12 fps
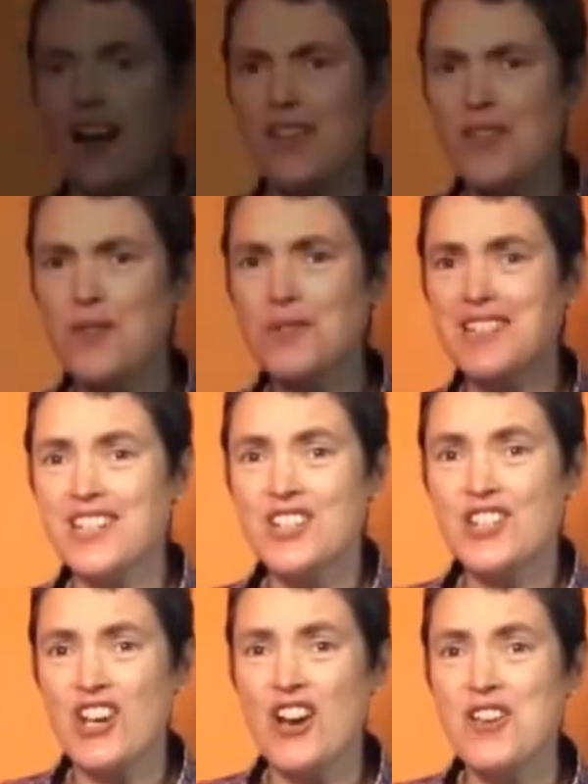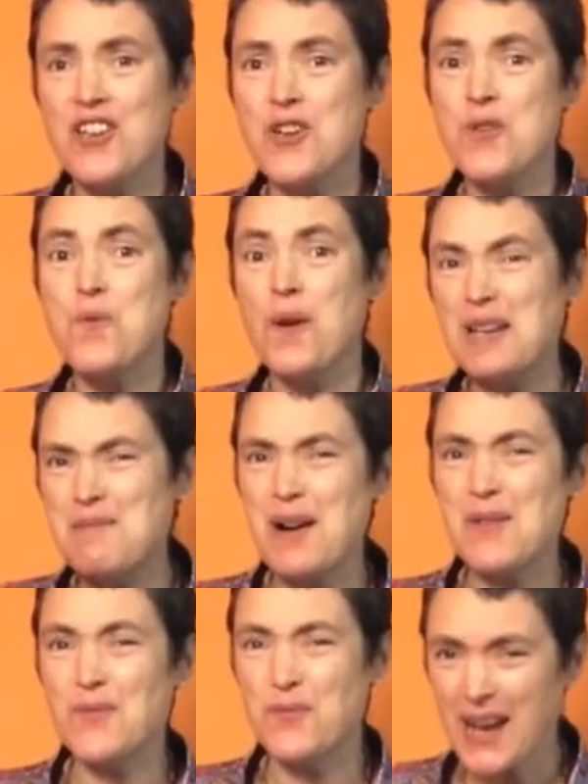I thought I'd show you one of
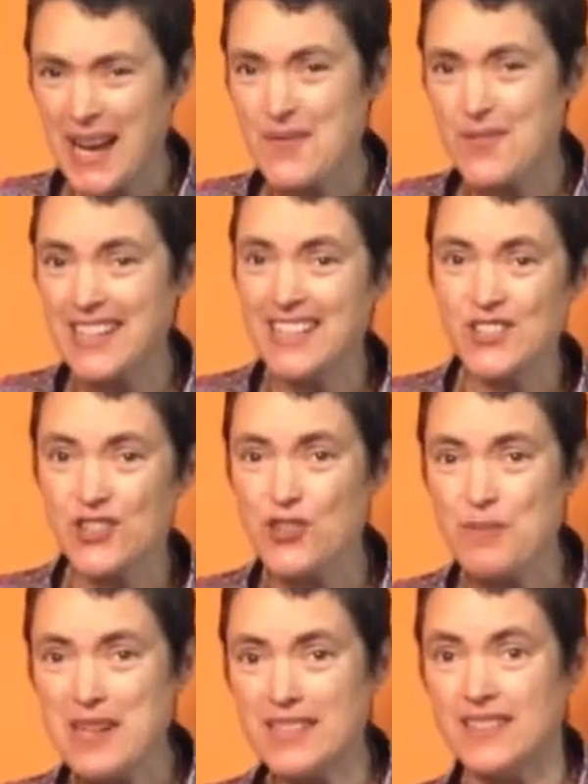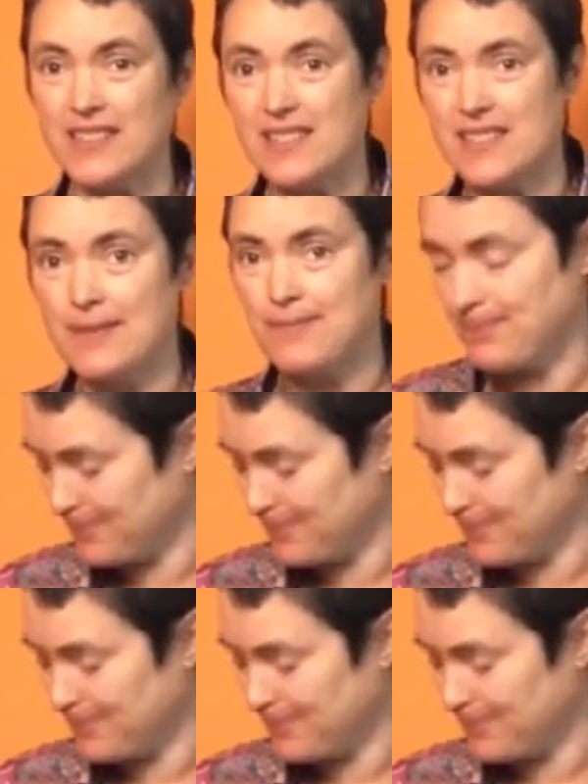my favourite instruments.